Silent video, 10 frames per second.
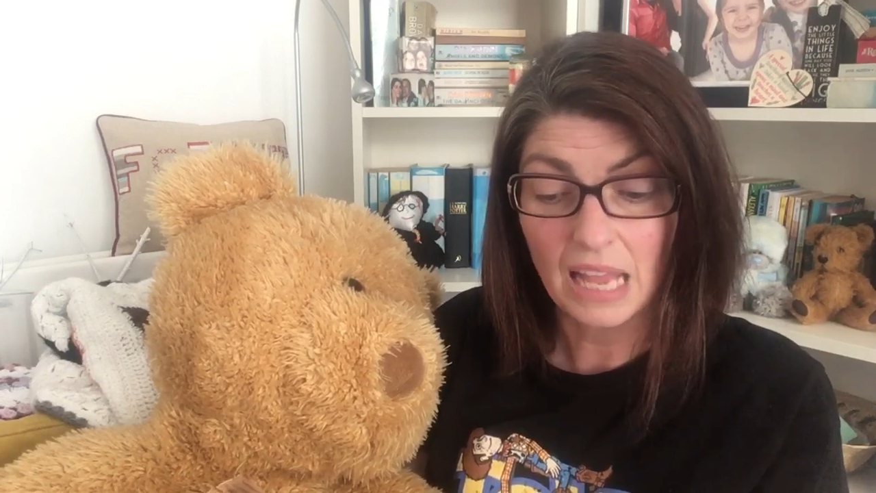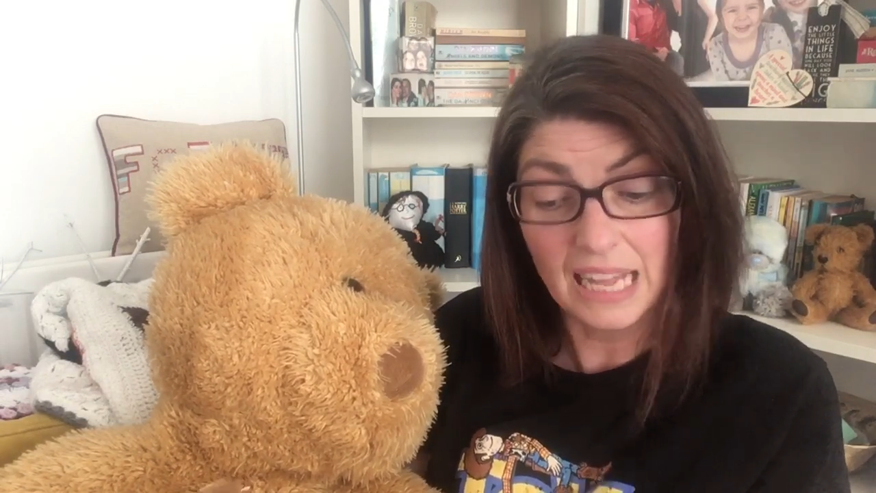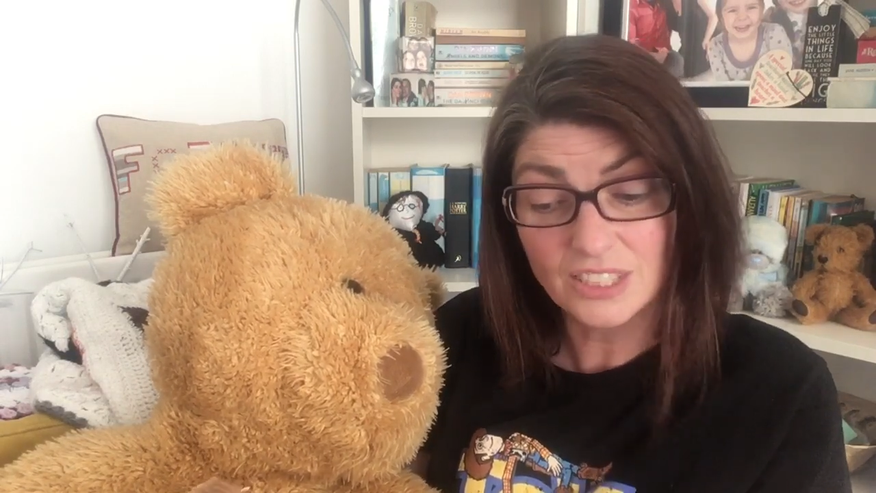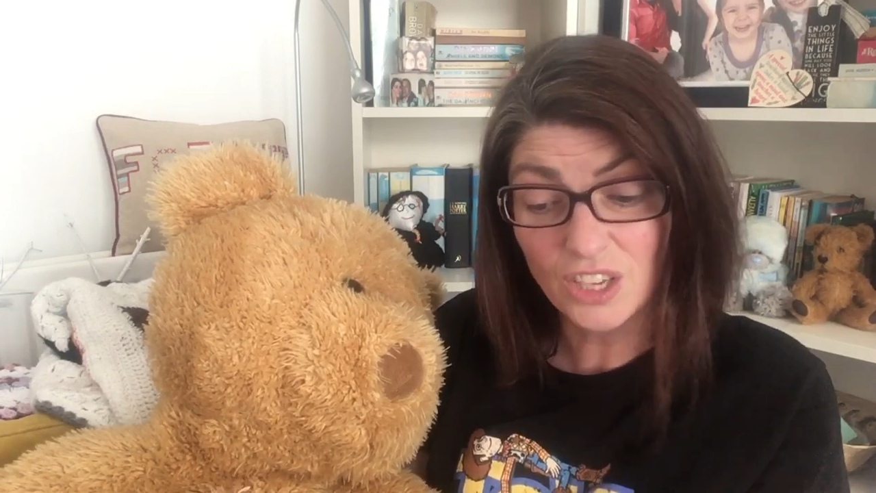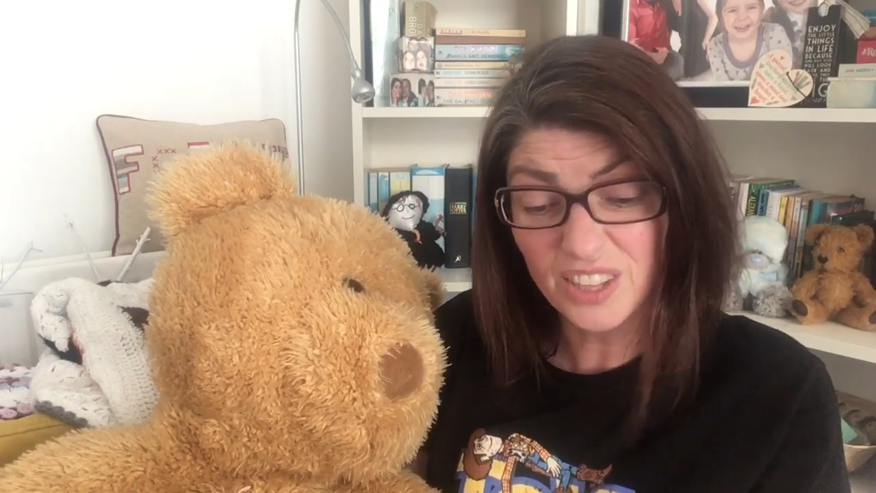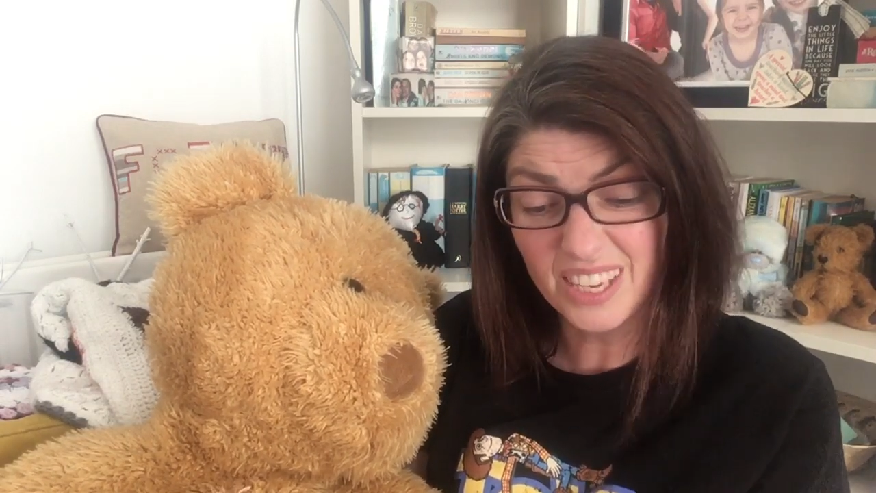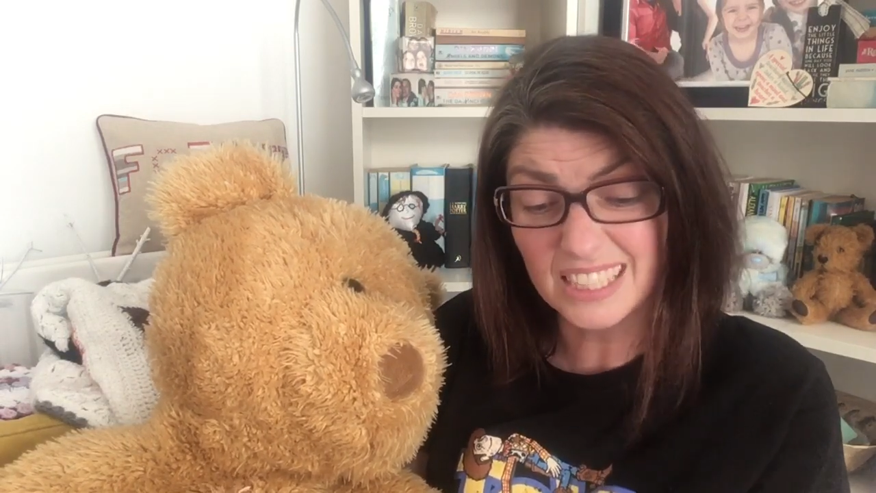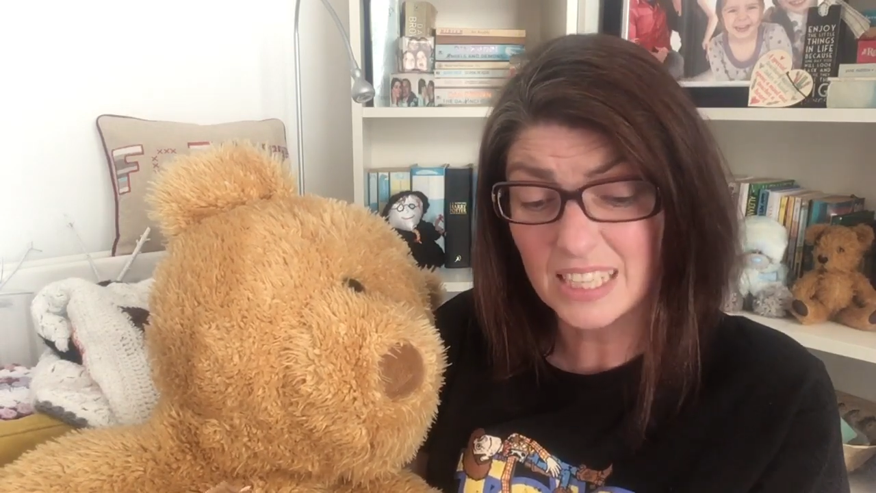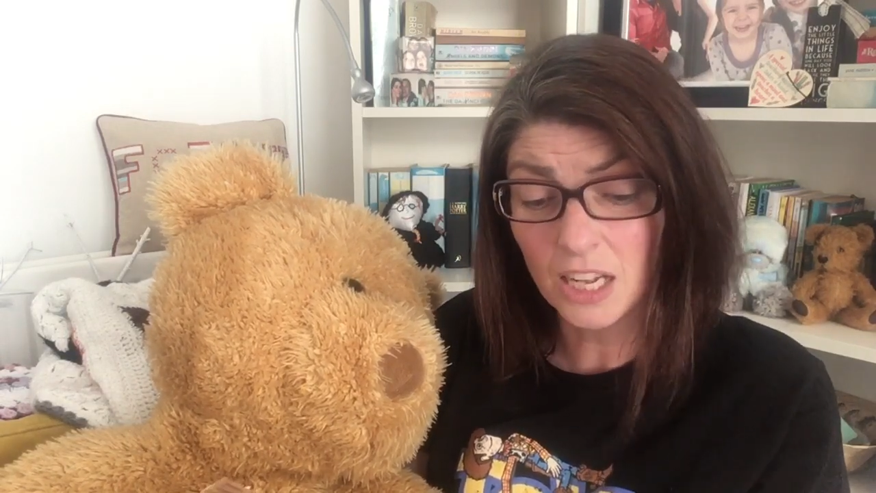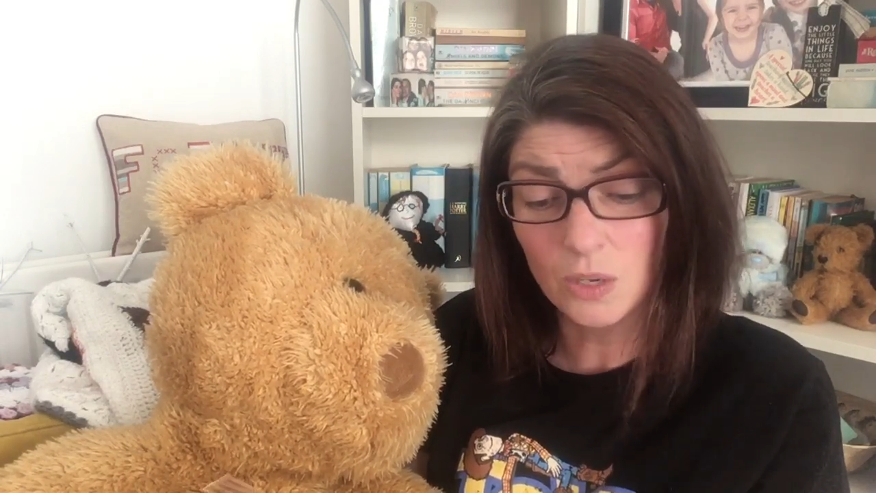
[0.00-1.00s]
And now that
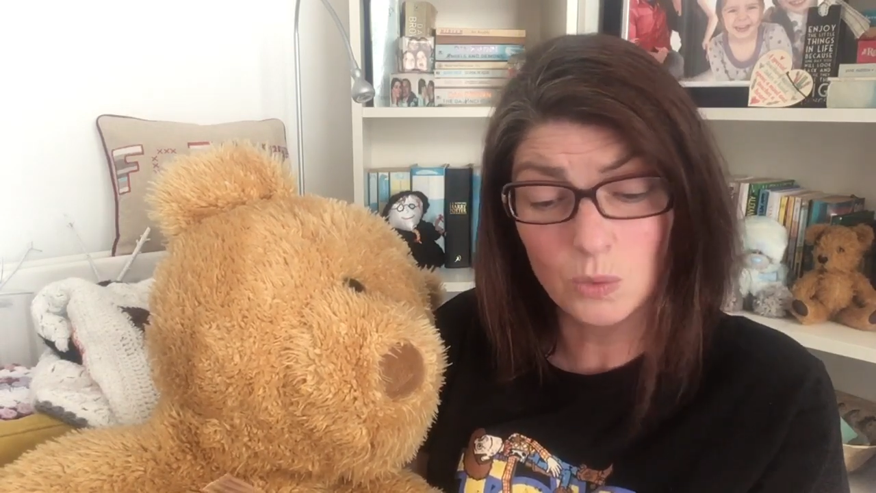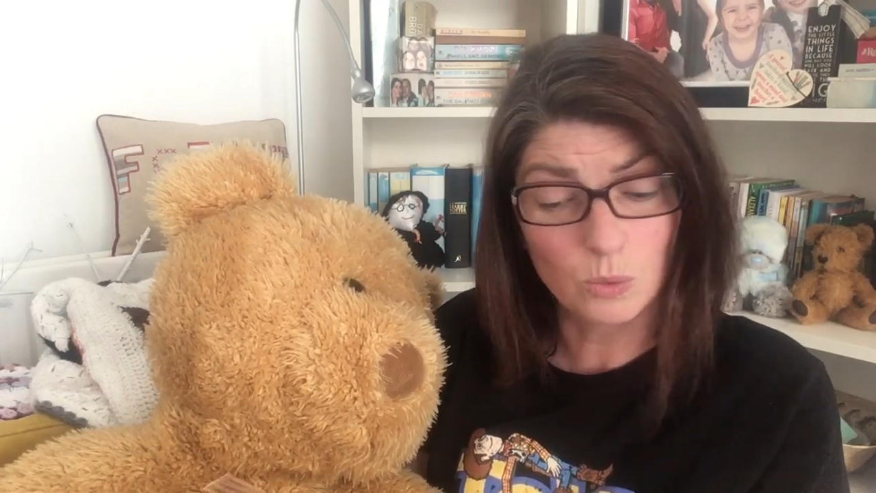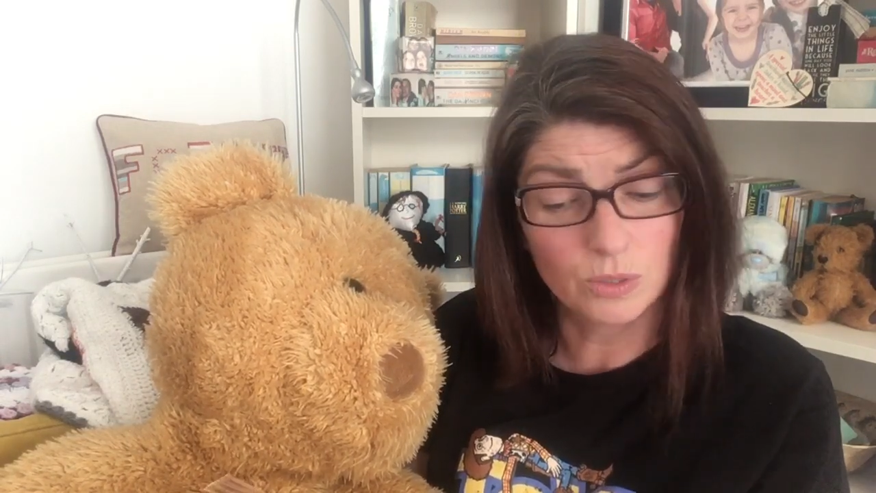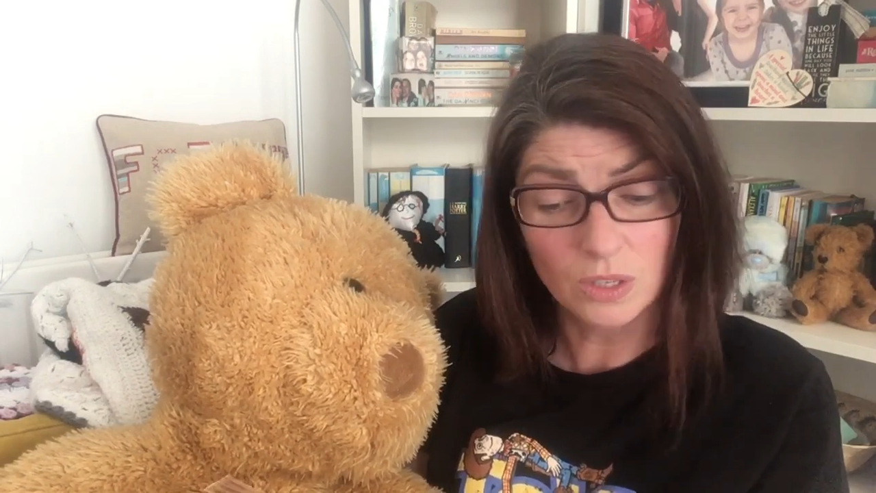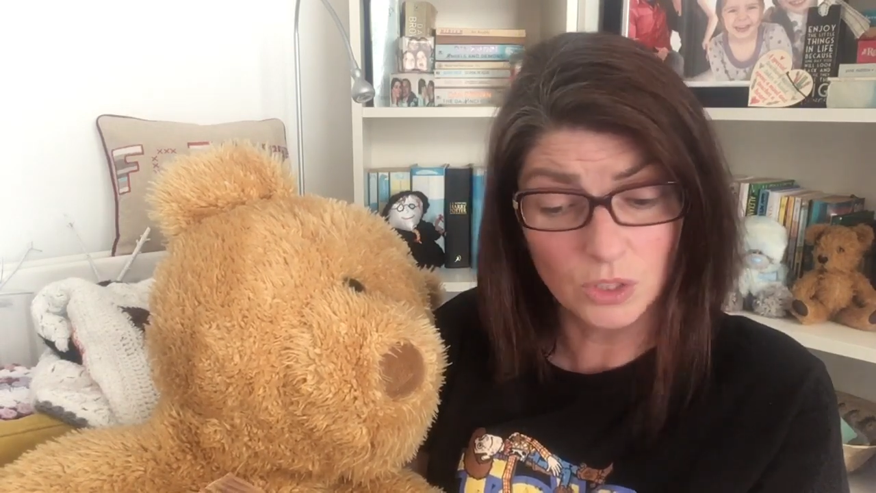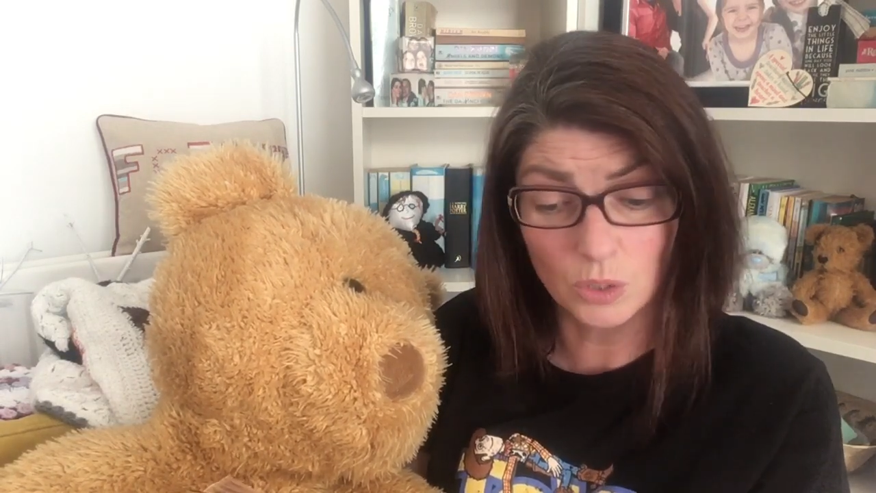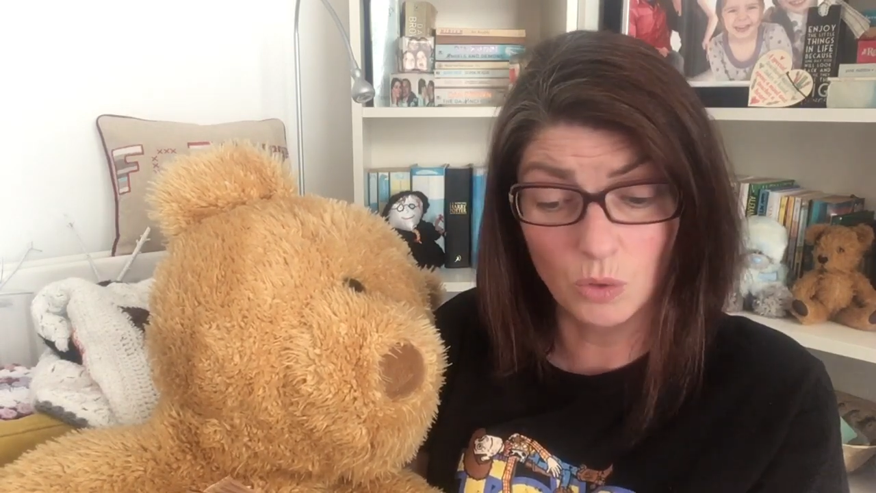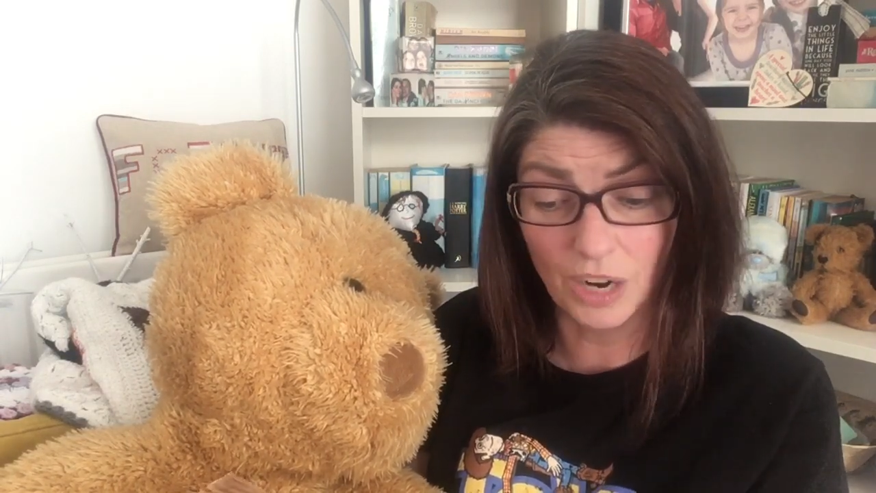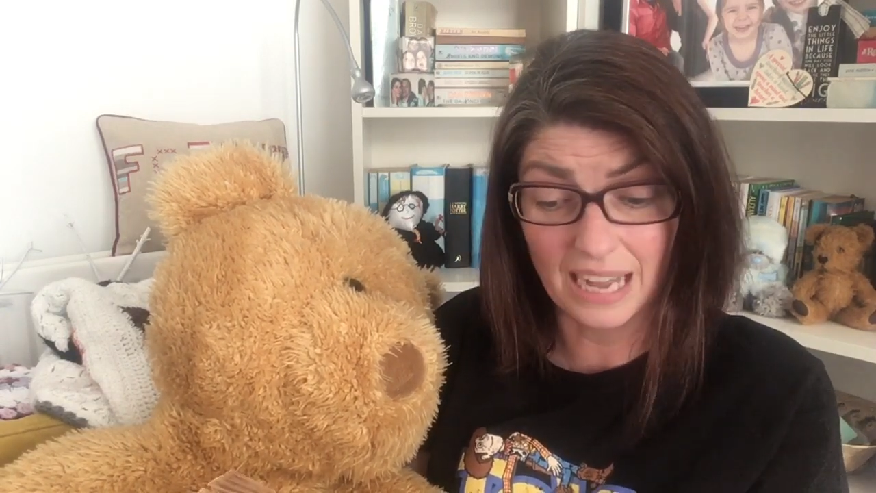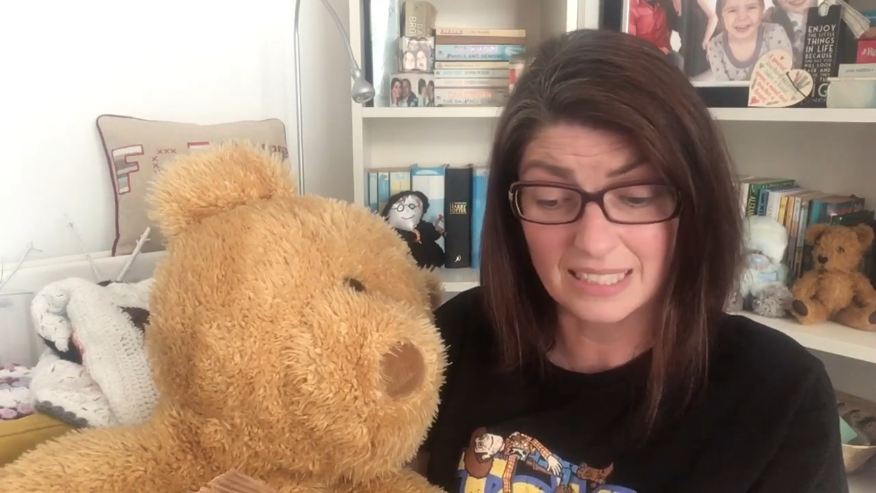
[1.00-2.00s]
its clothes were not so
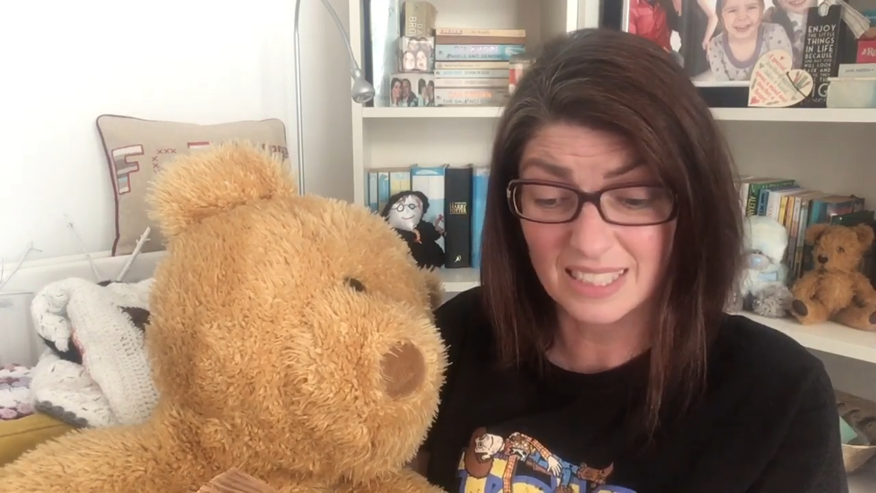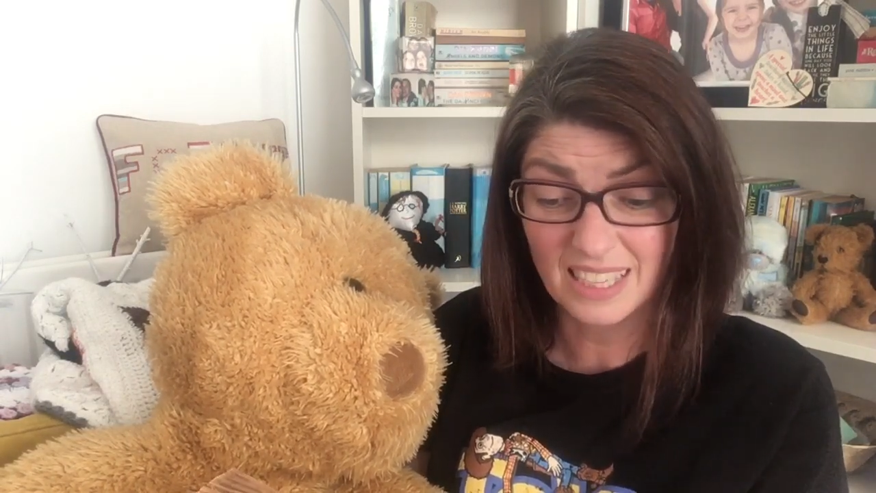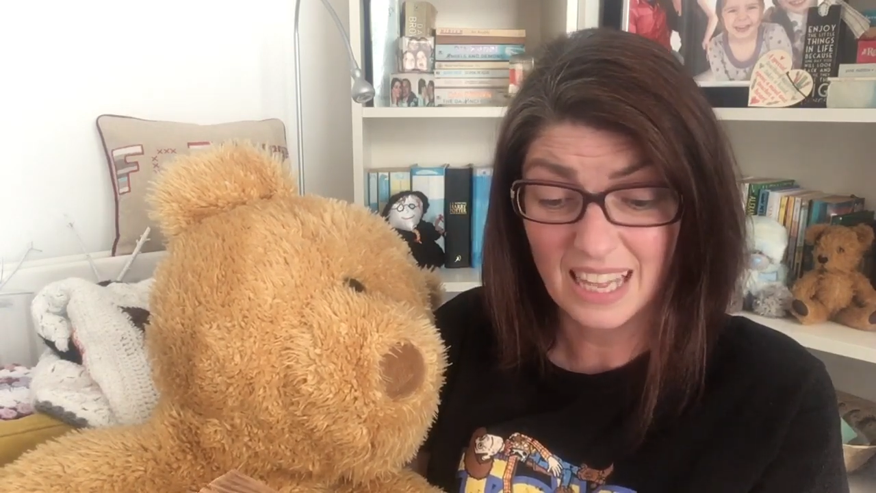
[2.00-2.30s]
grand,